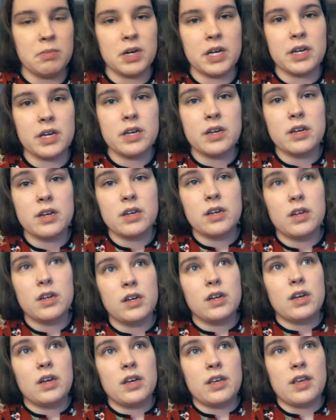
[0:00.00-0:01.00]
But
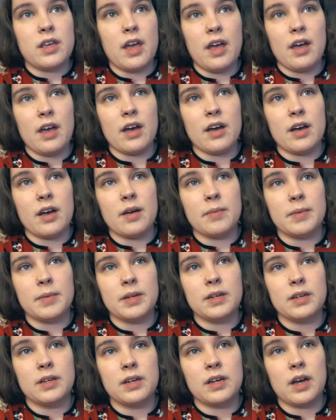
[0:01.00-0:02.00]
yeah, I'm,
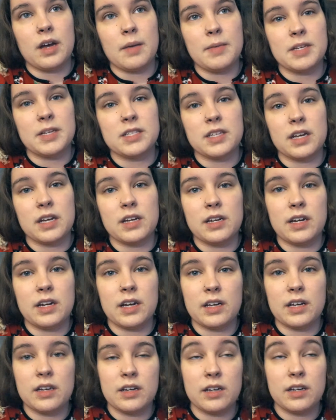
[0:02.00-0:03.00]
I'm excited.
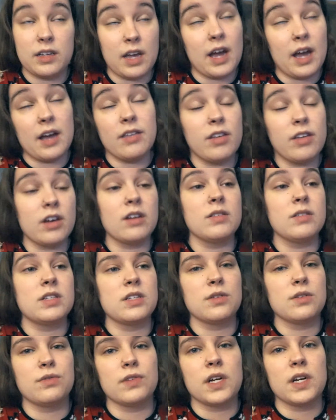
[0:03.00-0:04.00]
Yeah, I thought it was
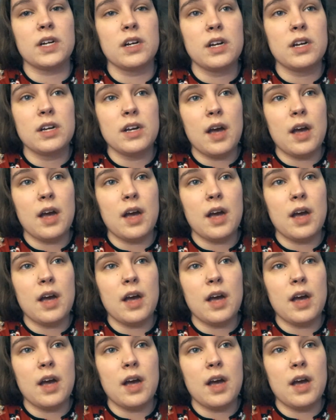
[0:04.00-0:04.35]
so fun.